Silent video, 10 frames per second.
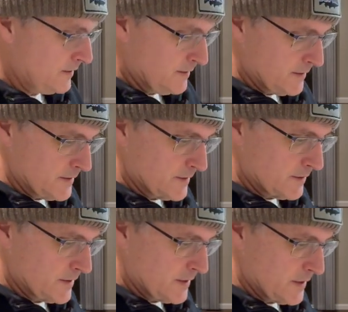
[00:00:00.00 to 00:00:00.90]
on
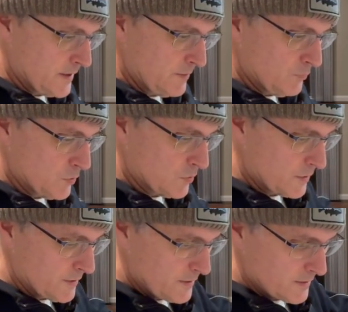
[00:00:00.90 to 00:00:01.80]
our cutting
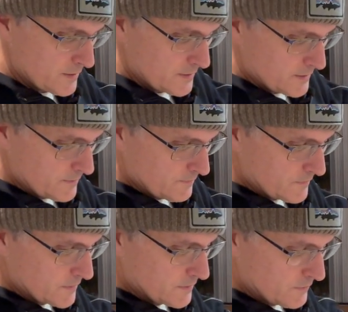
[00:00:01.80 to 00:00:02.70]
board, and
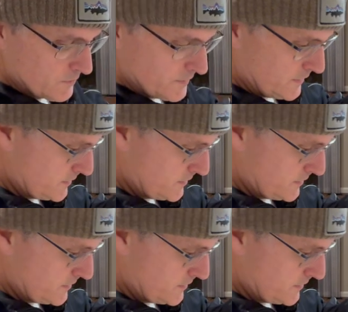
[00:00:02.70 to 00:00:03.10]
we're going